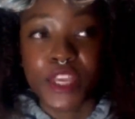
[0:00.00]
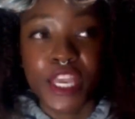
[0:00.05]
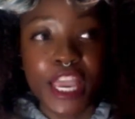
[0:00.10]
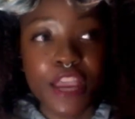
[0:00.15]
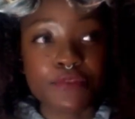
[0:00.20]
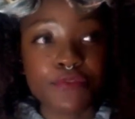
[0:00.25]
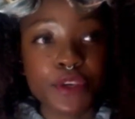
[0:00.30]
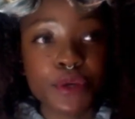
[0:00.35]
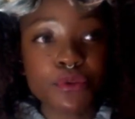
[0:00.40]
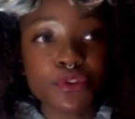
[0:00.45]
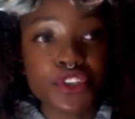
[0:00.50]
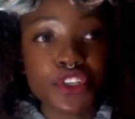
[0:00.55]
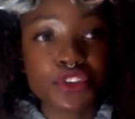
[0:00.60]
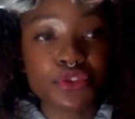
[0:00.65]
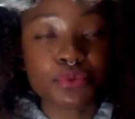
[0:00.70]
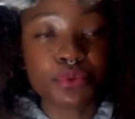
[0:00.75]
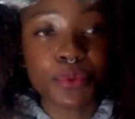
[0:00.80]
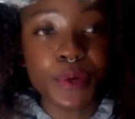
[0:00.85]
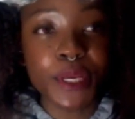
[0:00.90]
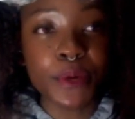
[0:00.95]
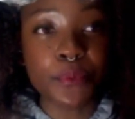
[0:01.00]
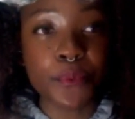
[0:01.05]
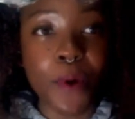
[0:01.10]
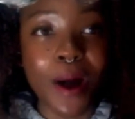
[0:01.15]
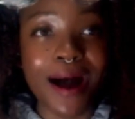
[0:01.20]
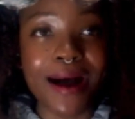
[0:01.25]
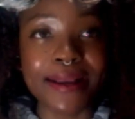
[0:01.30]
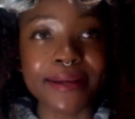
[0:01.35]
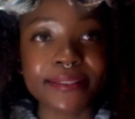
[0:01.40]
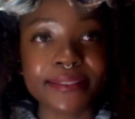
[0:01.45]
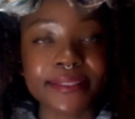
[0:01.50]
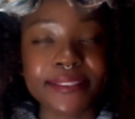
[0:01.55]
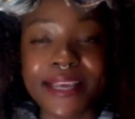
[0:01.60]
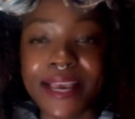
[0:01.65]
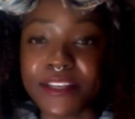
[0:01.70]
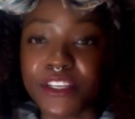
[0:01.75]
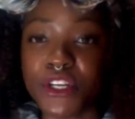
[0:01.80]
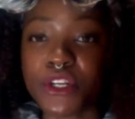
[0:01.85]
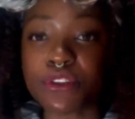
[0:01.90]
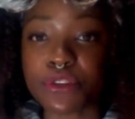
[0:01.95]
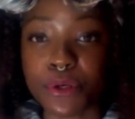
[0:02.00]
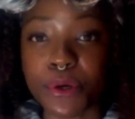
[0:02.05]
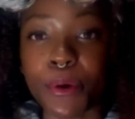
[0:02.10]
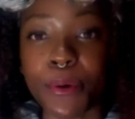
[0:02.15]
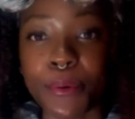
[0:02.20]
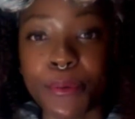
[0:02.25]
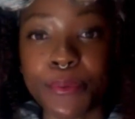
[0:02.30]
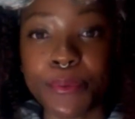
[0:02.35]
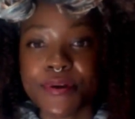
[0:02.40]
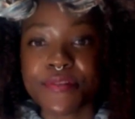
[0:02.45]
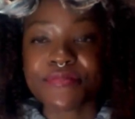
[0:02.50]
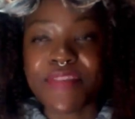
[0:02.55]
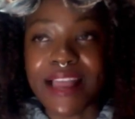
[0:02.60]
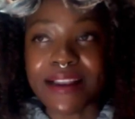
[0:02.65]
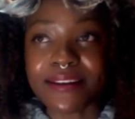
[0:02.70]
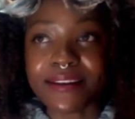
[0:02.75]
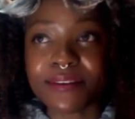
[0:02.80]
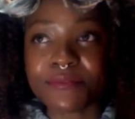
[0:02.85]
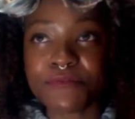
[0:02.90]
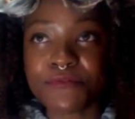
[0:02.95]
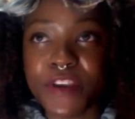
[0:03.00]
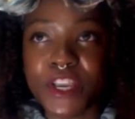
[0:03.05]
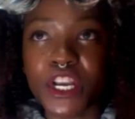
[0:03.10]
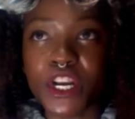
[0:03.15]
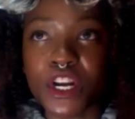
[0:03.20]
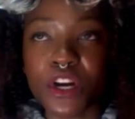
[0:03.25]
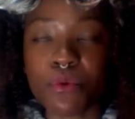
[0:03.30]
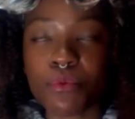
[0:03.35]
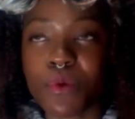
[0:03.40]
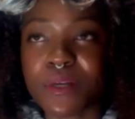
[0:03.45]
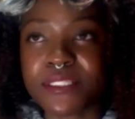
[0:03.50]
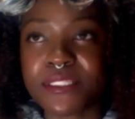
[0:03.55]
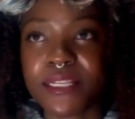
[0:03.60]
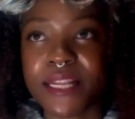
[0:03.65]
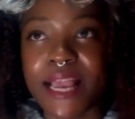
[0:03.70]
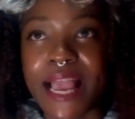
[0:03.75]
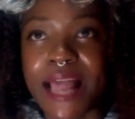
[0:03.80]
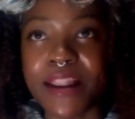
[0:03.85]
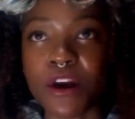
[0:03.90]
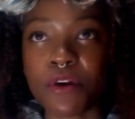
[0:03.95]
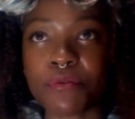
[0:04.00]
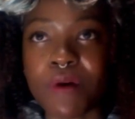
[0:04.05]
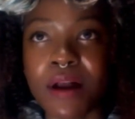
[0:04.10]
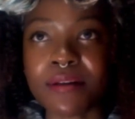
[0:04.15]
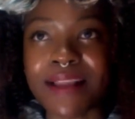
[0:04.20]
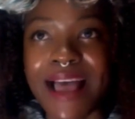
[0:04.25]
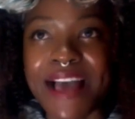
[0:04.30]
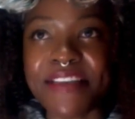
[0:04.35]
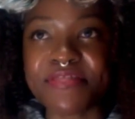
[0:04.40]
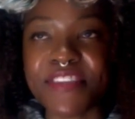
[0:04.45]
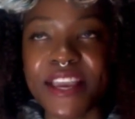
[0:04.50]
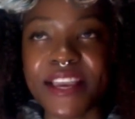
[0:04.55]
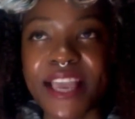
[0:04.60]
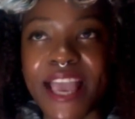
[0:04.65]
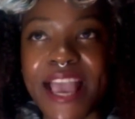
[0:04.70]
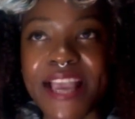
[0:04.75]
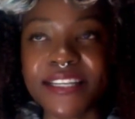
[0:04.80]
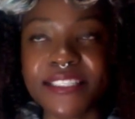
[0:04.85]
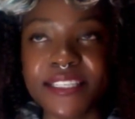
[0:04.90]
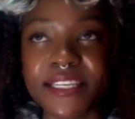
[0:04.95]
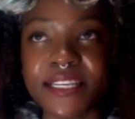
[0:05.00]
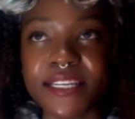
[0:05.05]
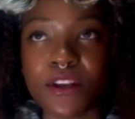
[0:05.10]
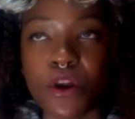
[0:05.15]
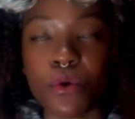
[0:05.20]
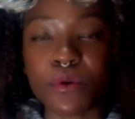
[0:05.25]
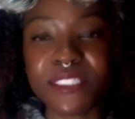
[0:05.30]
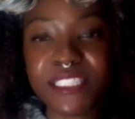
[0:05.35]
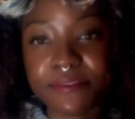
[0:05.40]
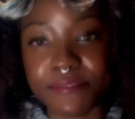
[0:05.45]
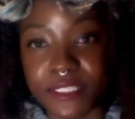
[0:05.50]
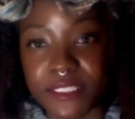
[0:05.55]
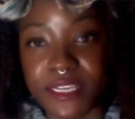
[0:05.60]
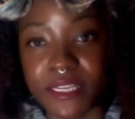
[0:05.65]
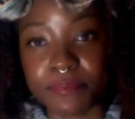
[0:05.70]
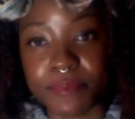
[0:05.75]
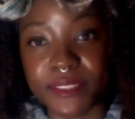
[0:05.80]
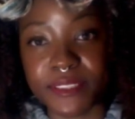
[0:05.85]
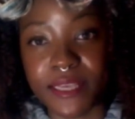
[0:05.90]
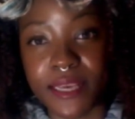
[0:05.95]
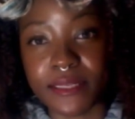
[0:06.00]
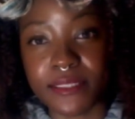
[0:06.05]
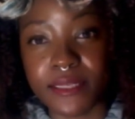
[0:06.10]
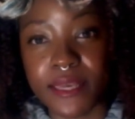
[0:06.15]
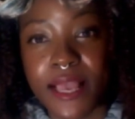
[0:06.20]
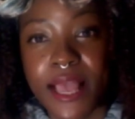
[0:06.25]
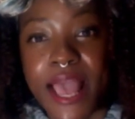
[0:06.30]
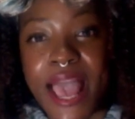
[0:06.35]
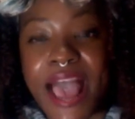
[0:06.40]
If you just rewind 10 years ago, that figure was sitting at around, I think, 18 or 17%.